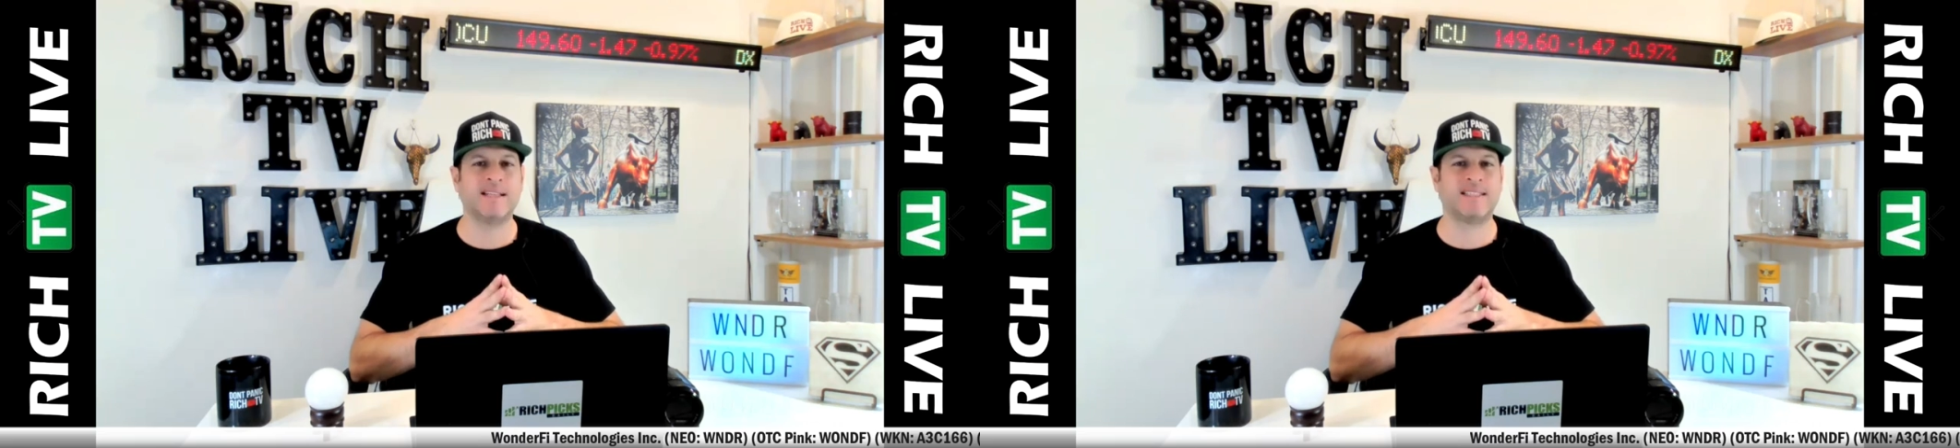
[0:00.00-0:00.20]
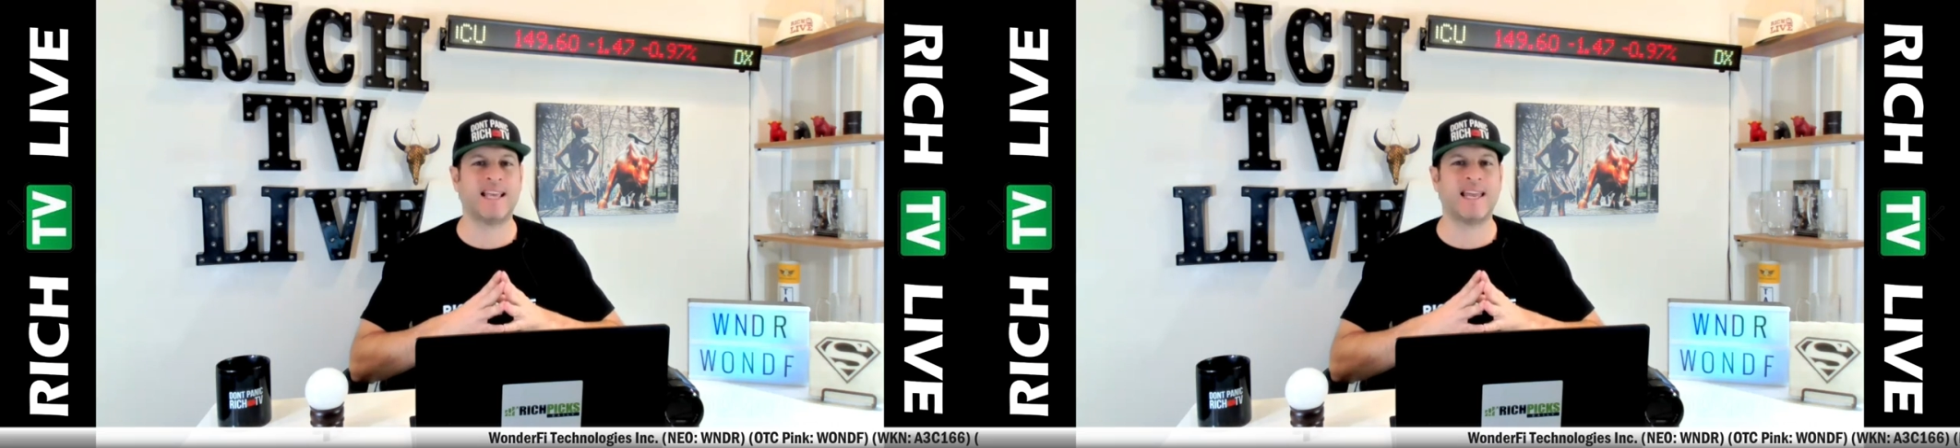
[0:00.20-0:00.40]

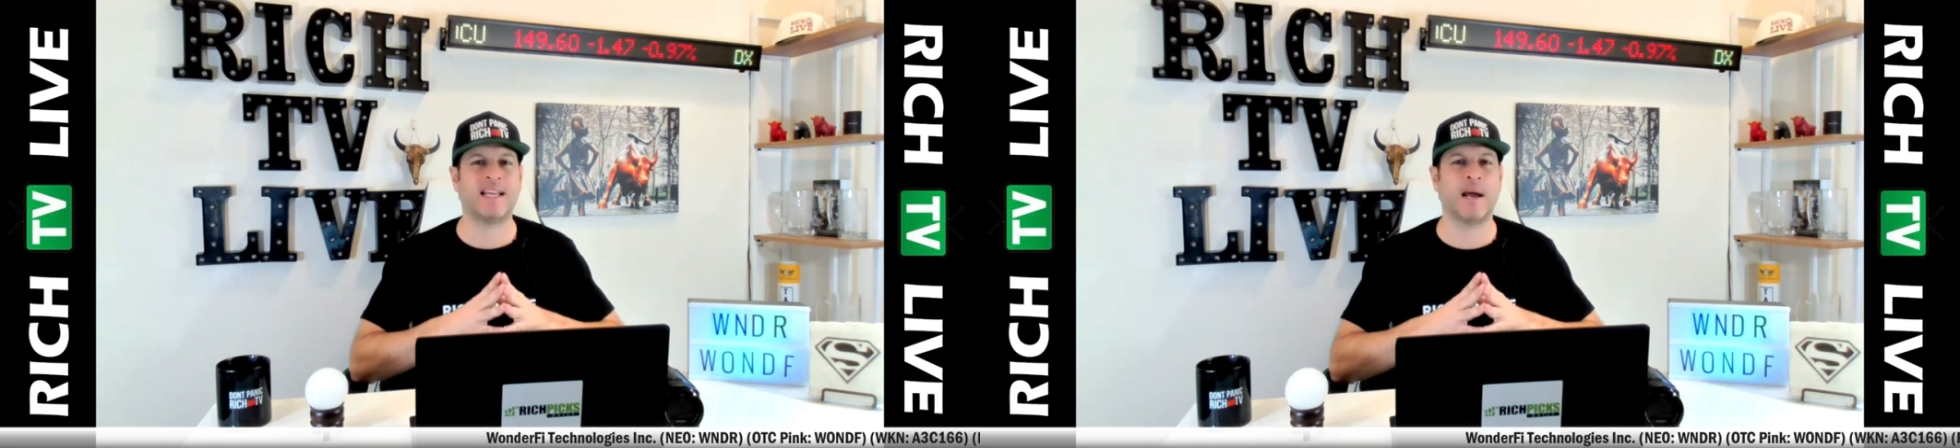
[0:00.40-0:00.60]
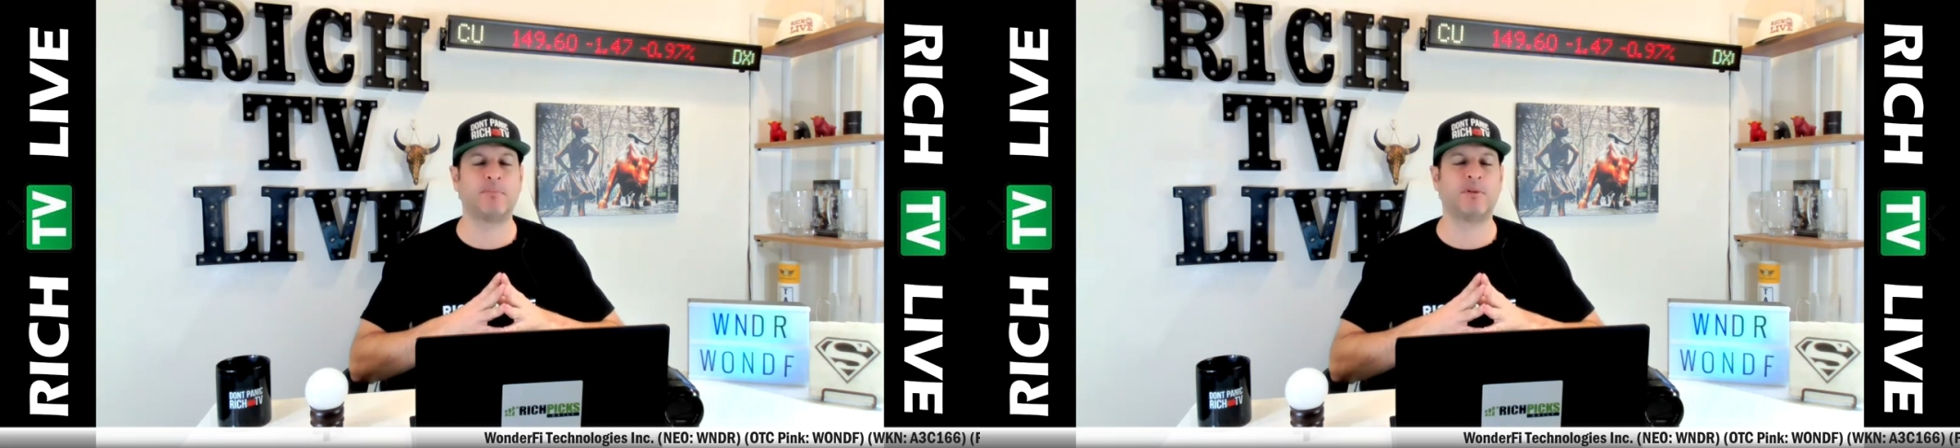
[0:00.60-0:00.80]
is
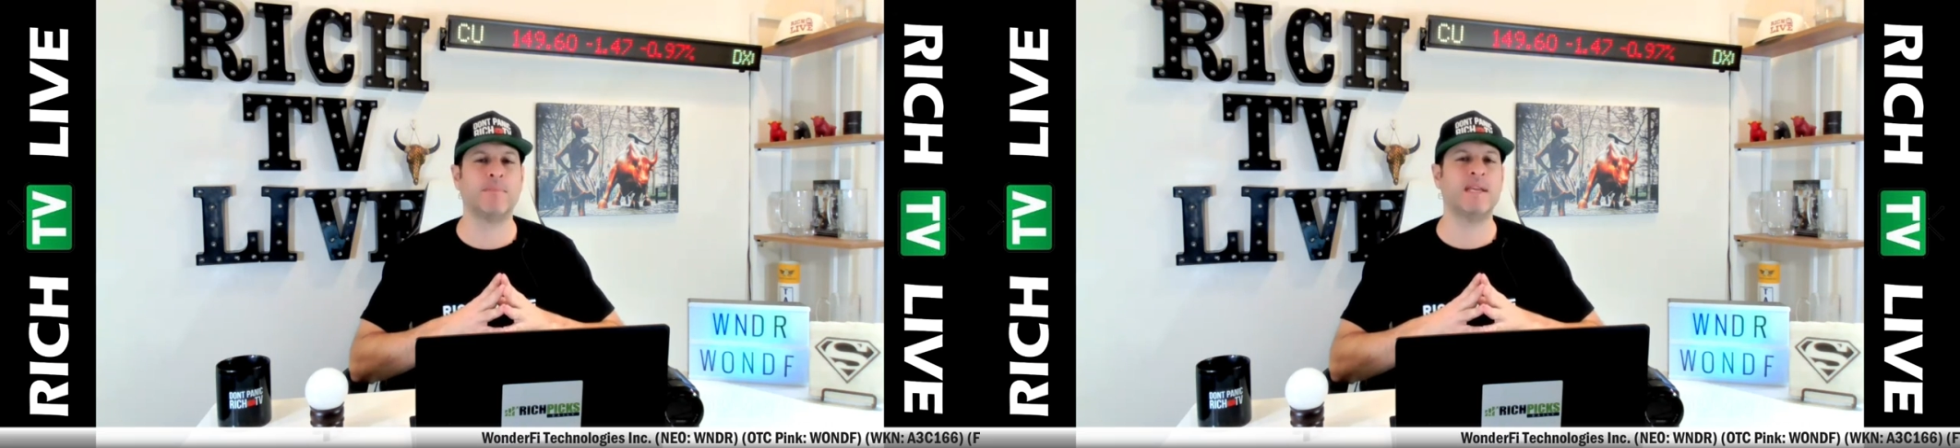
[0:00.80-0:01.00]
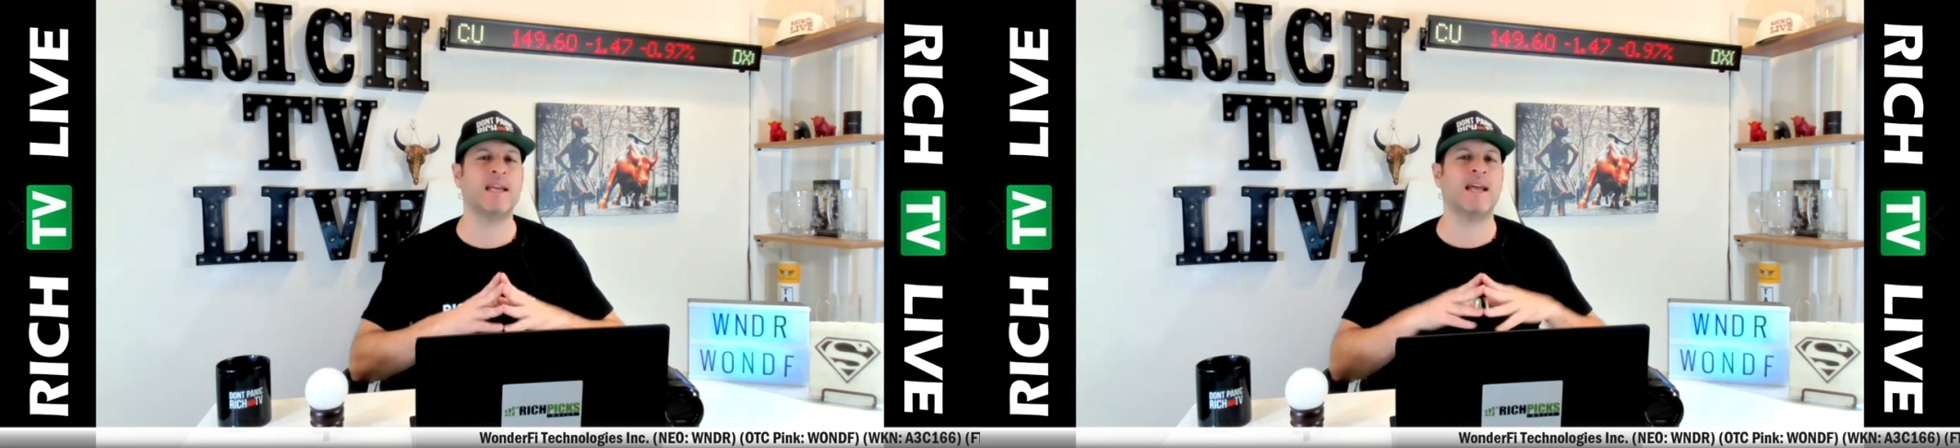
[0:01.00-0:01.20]
setting up to be